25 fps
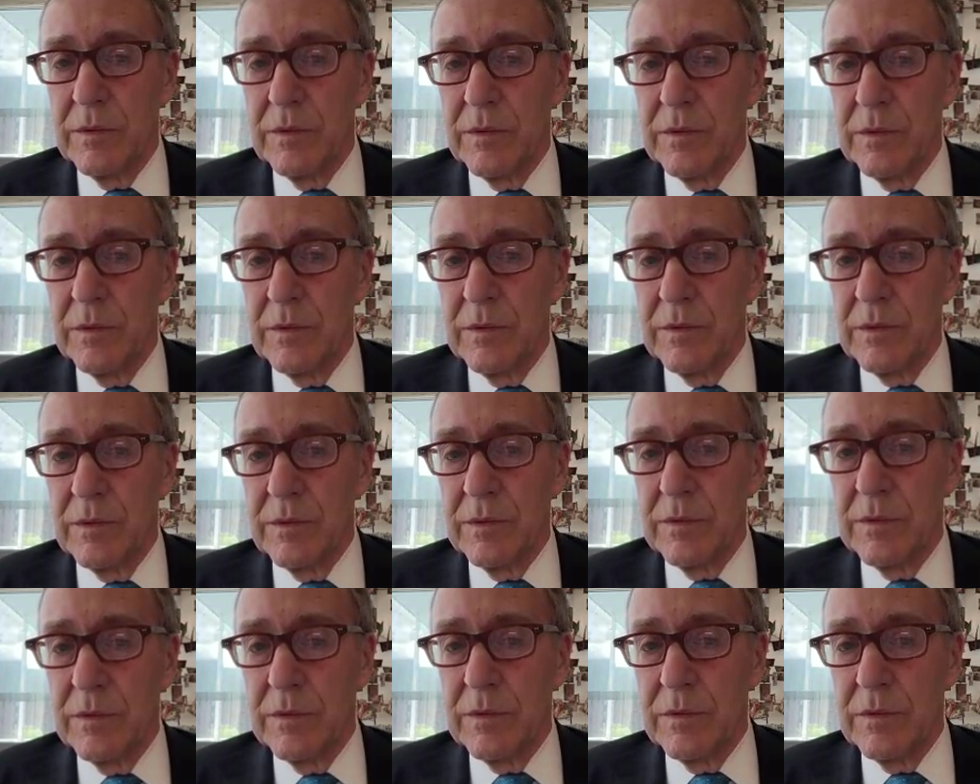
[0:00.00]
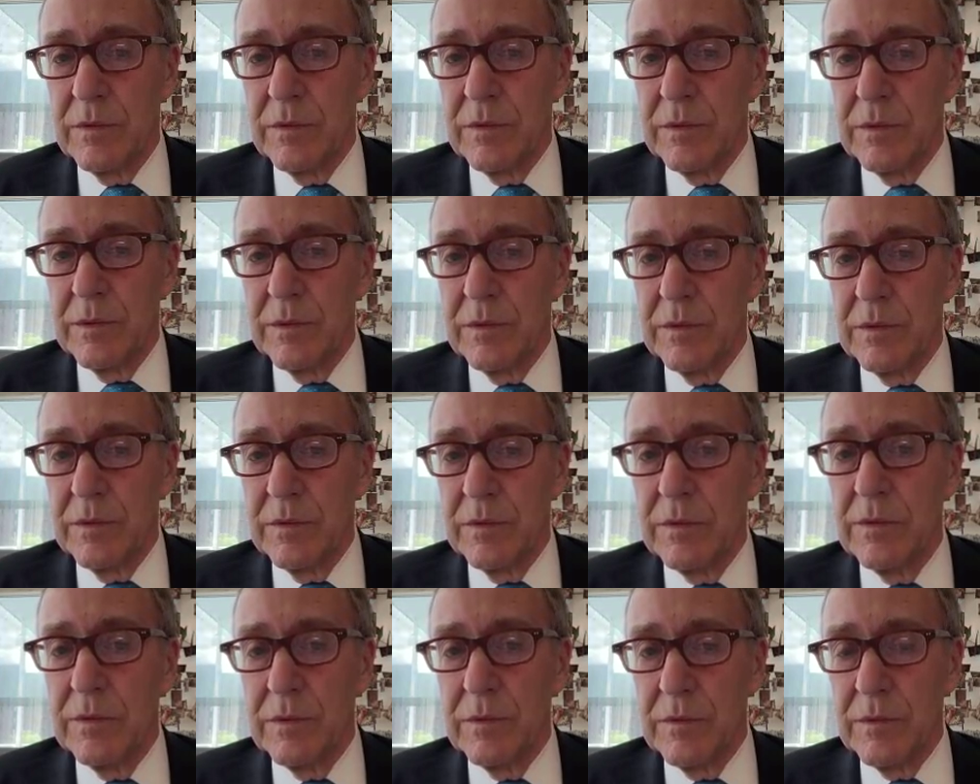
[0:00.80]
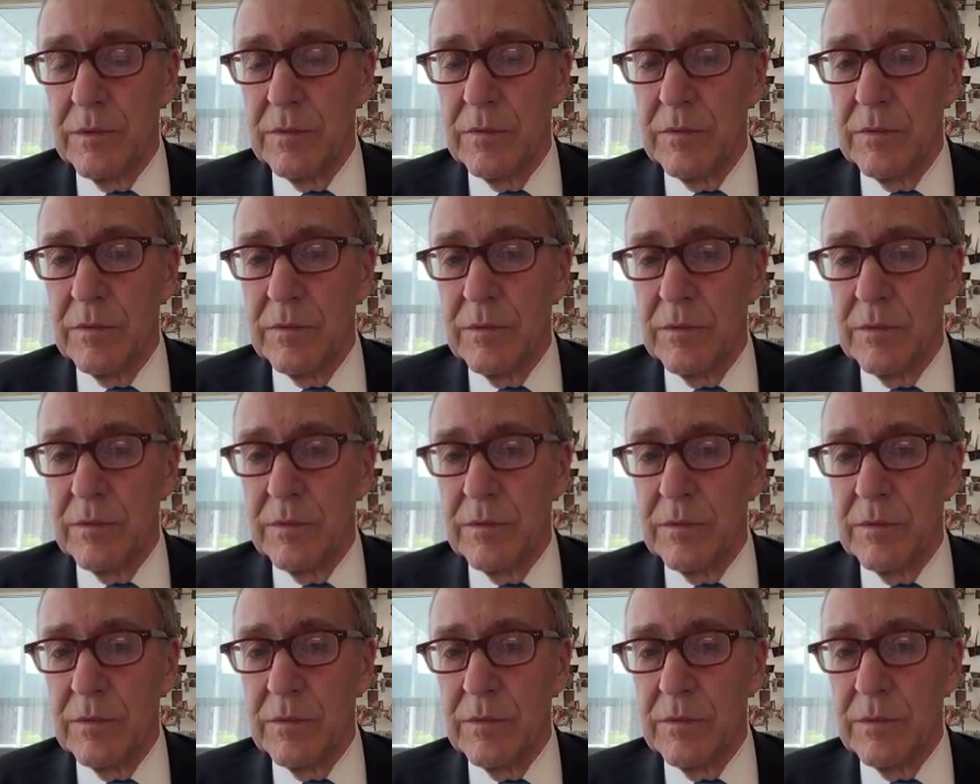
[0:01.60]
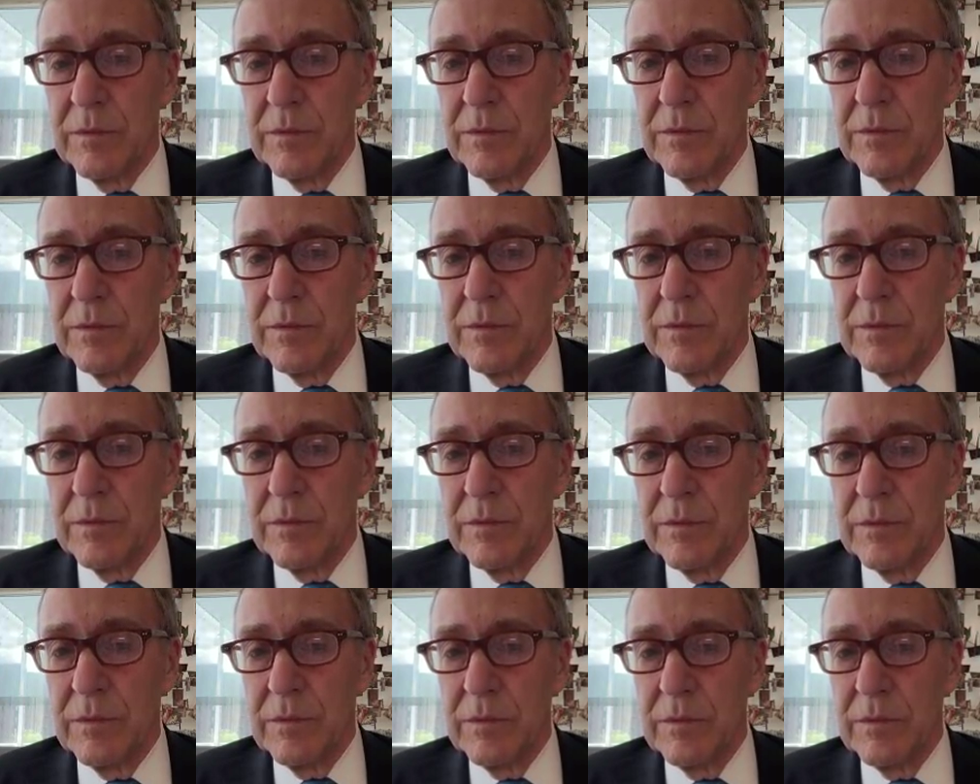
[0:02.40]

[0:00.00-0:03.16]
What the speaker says: [no speech]